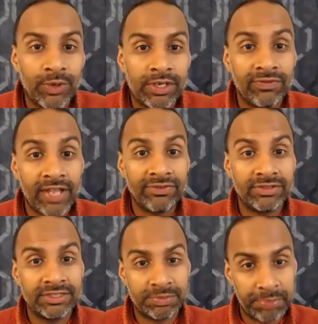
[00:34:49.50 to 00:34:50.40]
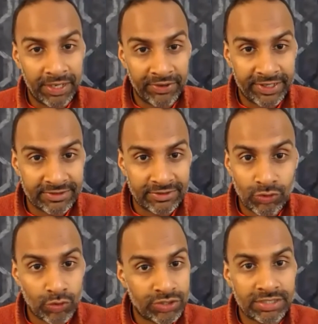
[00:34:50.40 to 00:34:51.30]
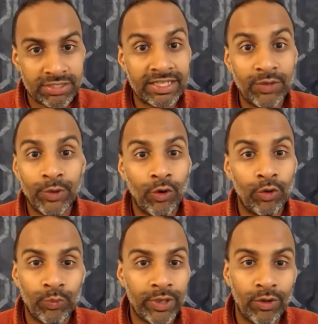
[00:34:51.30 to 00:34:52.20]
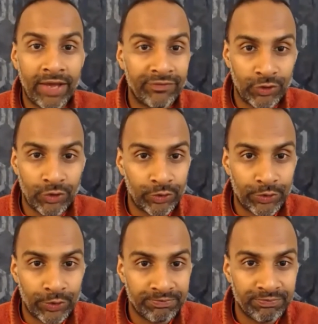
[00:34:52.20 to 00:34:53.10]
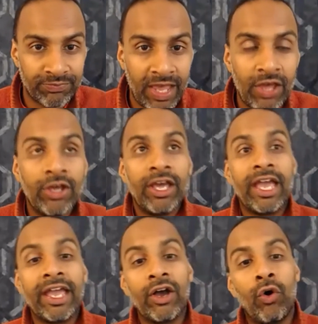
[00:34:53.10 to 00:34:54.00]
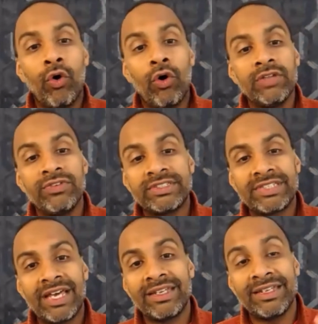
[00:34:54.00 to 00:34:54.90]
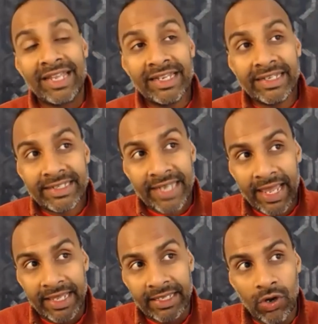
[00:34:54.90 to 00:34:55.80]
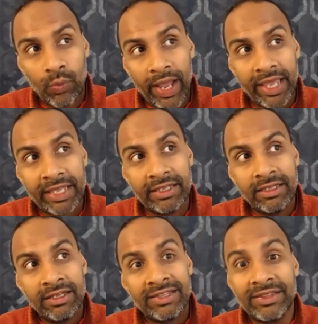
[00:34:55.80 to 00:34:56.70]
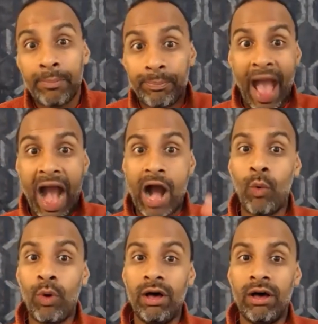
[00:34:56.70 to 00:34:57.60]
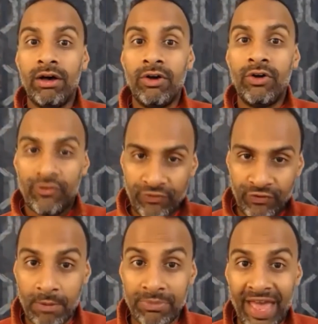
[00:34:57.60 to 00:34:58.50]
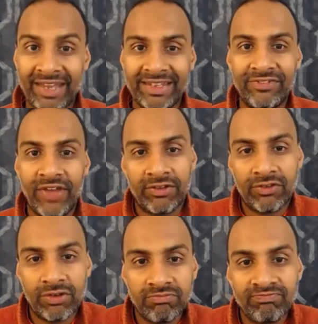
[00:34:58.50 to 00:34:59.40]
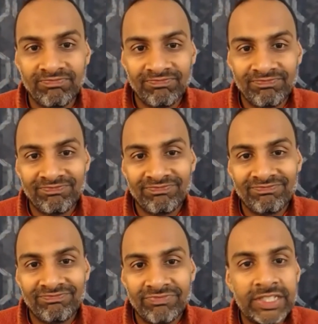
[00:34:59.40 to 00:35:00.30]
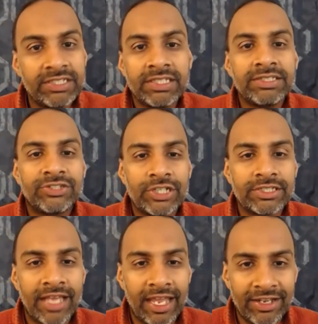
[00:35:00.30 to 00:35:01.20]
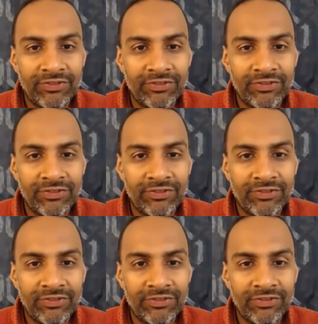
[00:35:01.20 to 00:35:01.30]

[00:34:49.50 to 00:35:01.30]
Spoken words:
one of life's experience. So it's just a thing we all have to go through. All of a sudden, it takes away the power from that event. This is just an